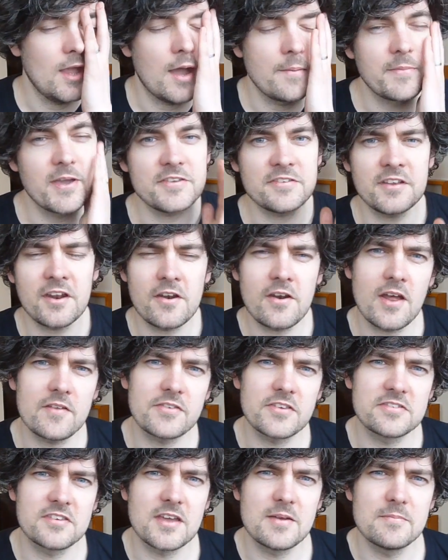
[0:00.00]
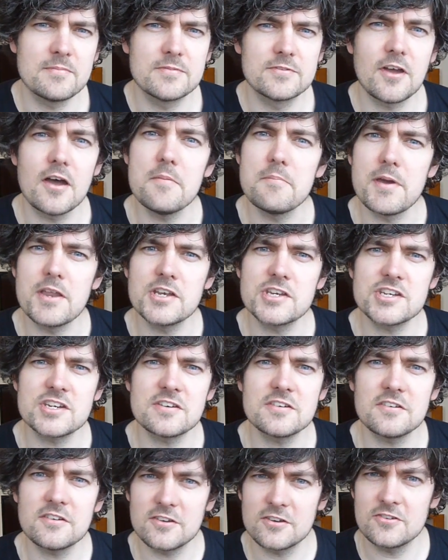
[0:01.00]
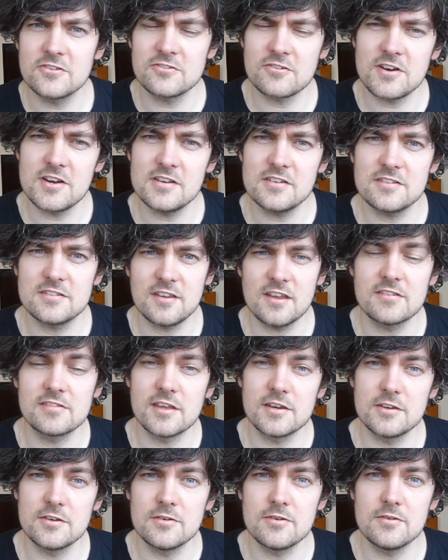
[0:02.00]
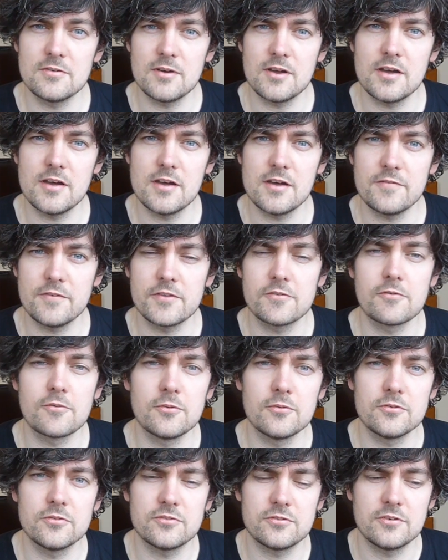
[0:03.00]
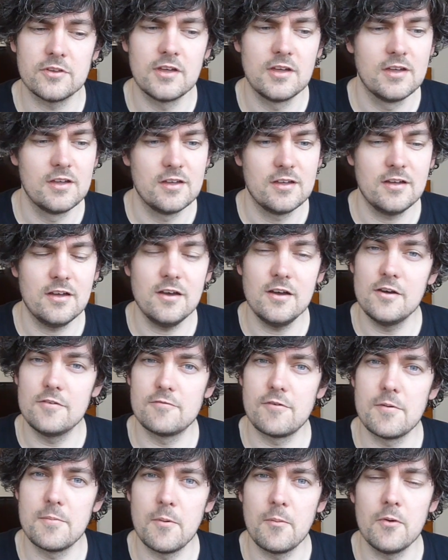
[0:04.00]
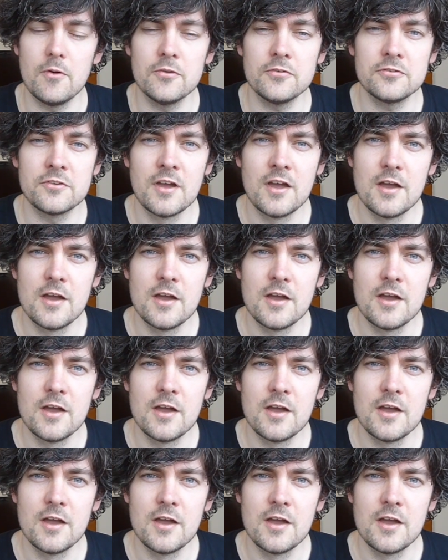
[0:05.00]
I'm guessing they don't have the same dimension constraints as they do for the rules of Robot Wars,